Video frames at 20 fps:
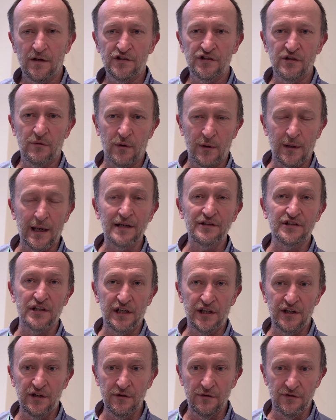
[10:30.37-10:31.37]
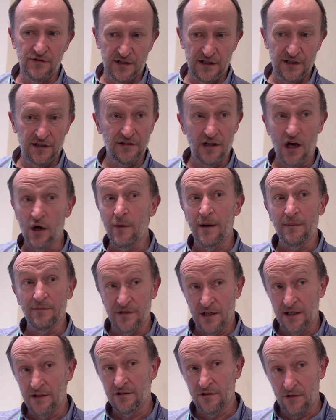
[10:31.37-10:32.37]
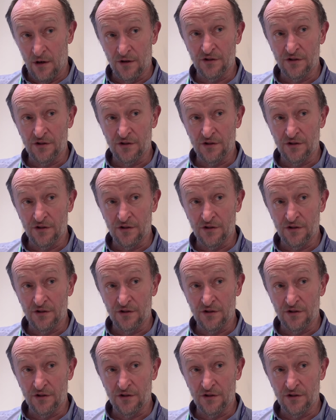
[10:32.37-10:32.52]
So we'll actually use these OMZs,